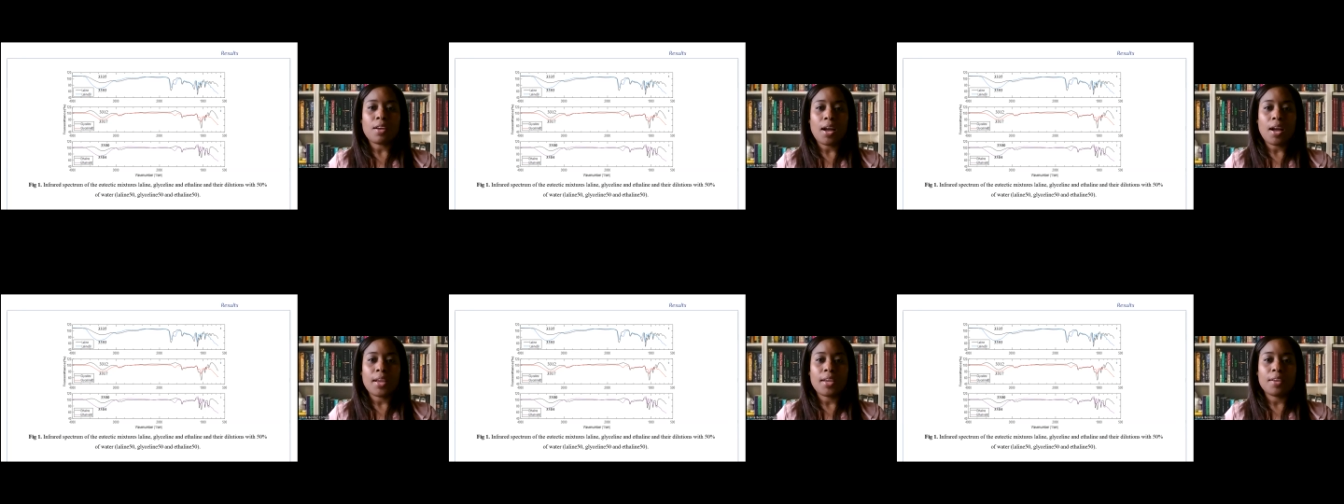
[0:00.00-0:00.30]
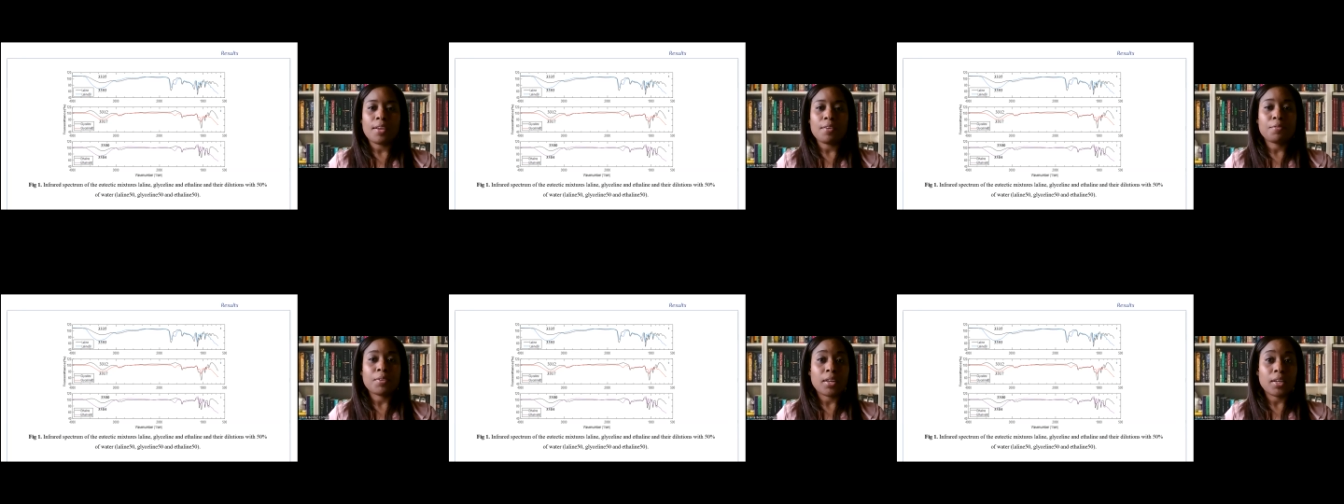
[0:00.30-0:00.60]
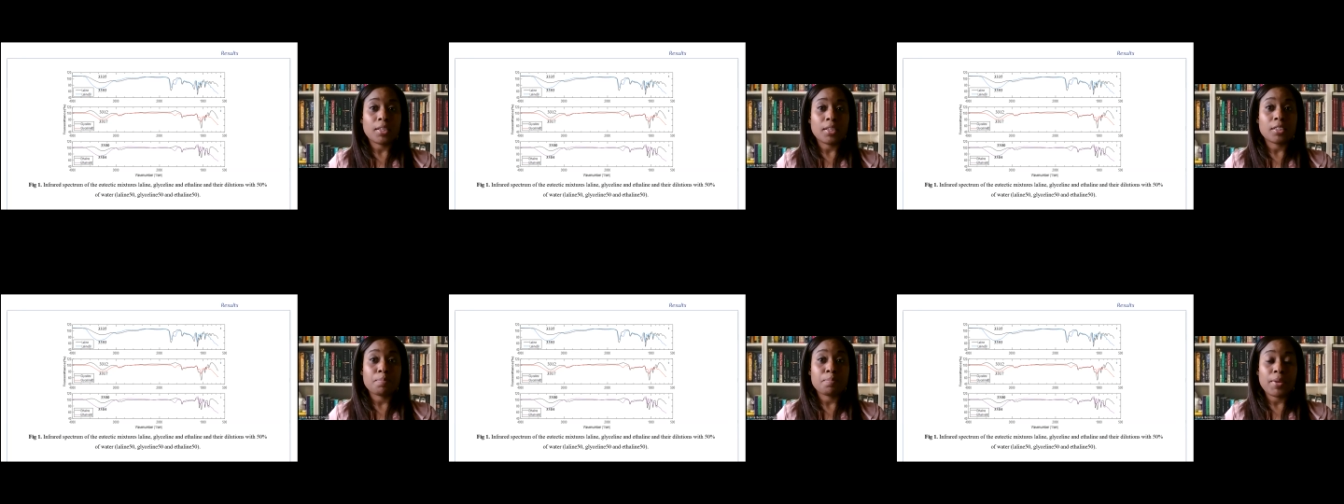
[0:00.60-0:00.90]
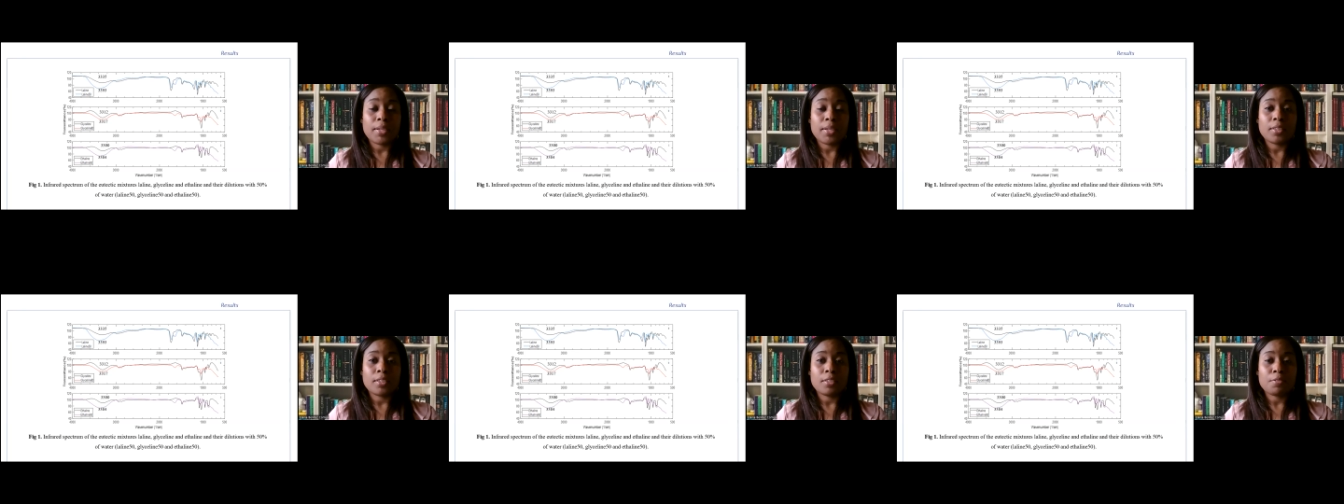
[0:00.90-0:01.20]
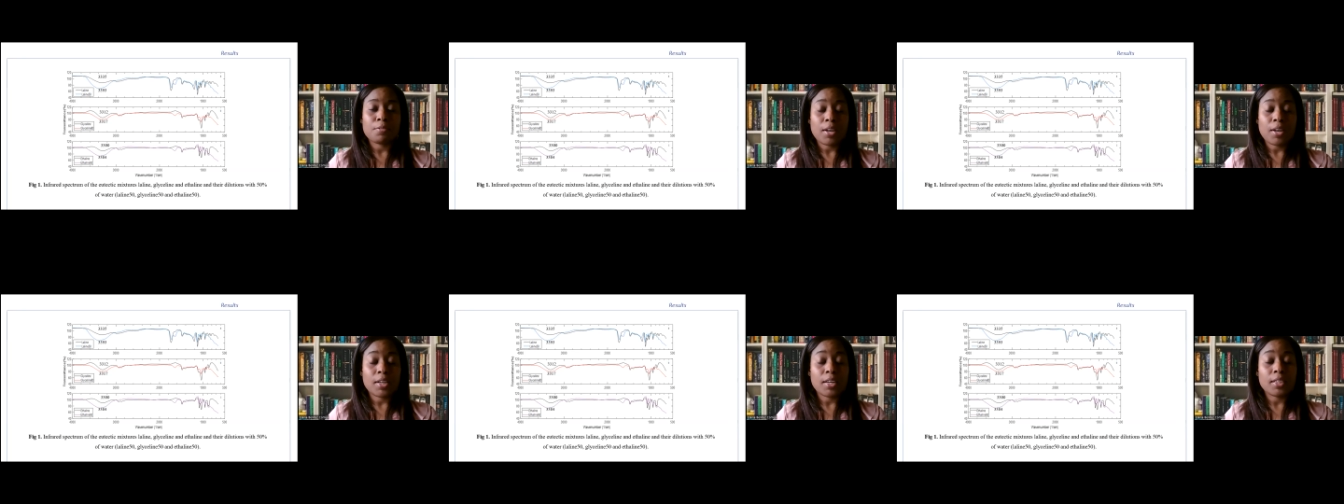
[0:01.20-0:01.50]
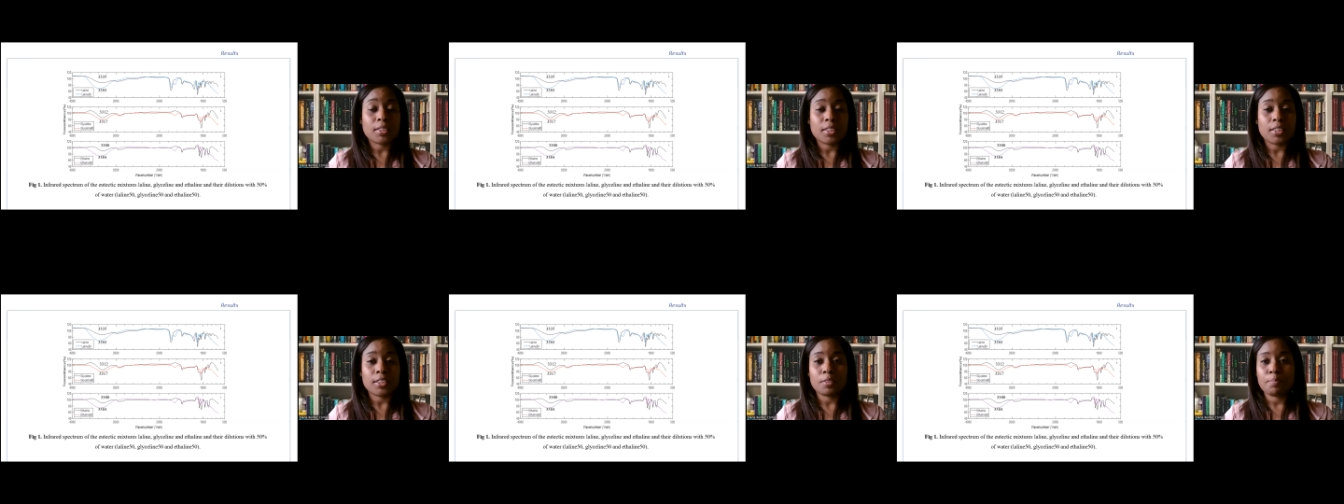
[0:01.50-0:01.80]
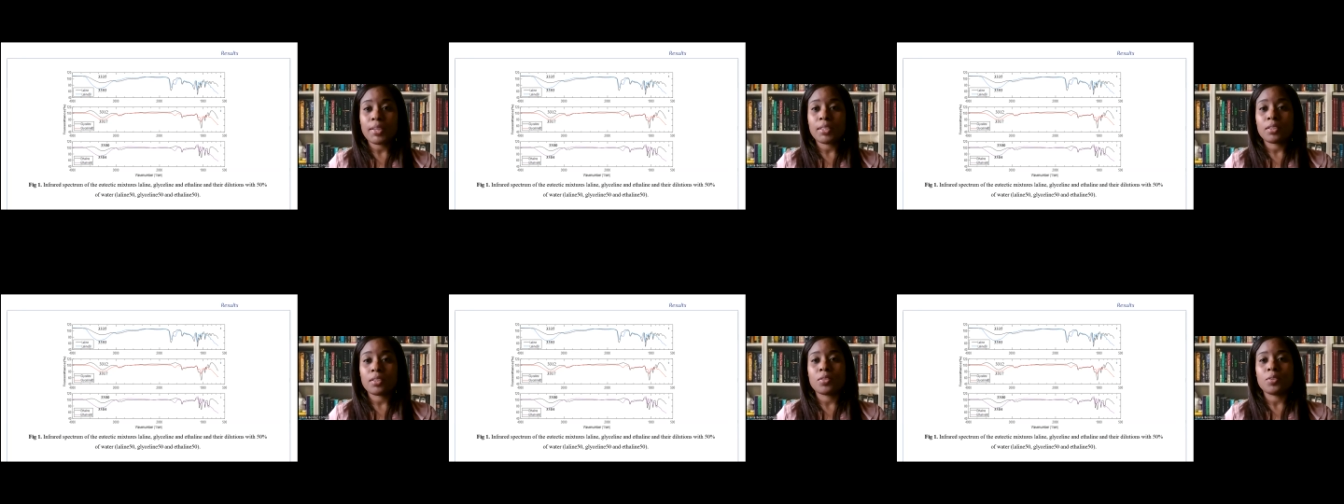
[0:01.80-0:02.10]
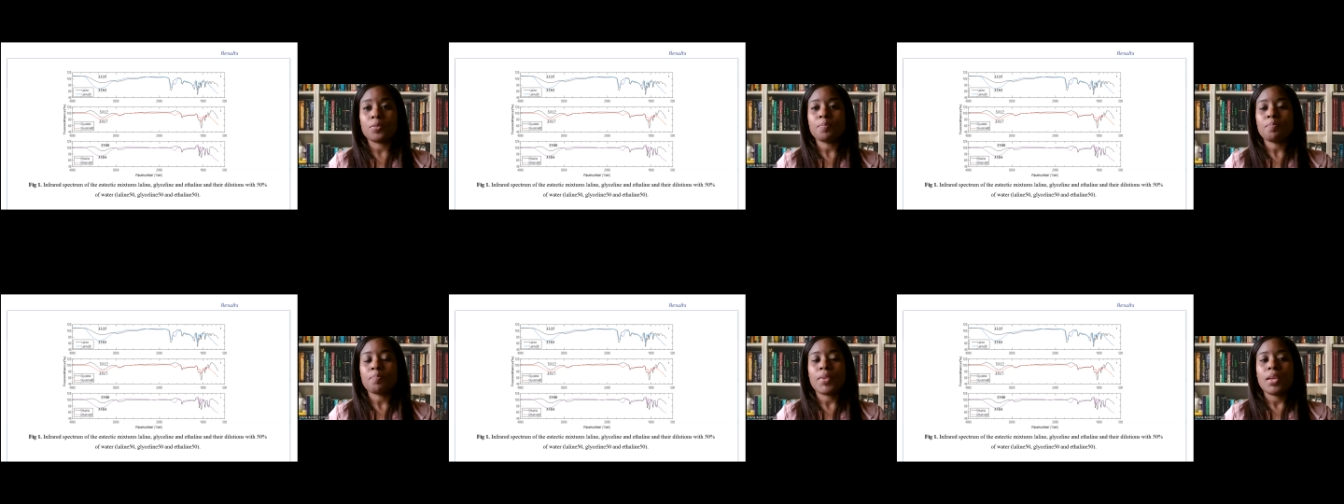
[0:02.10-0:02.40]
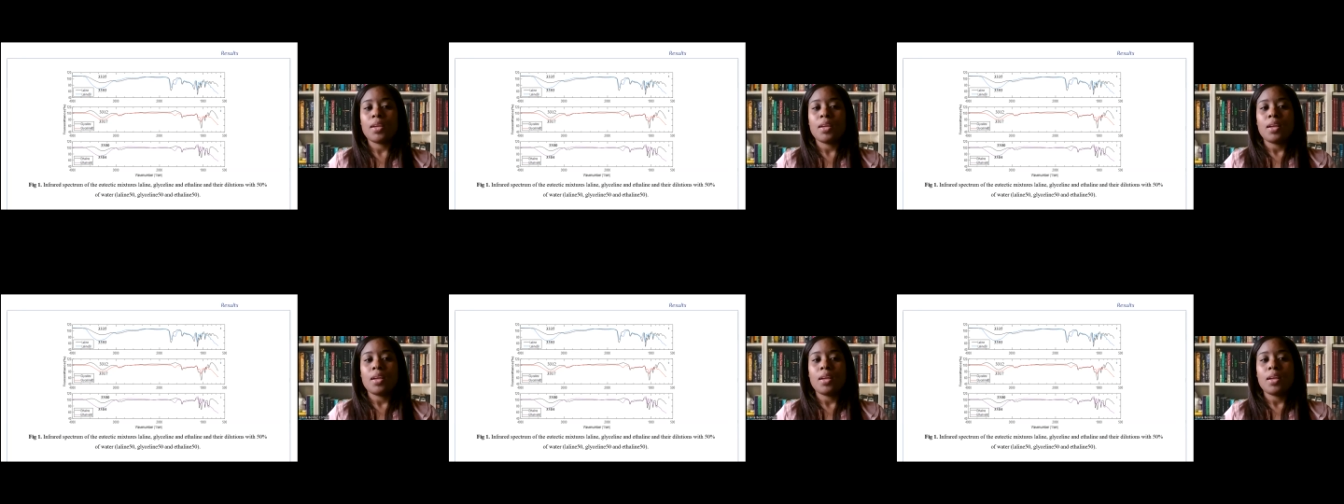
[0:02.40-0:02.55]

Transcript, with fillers: infrared, spectrum.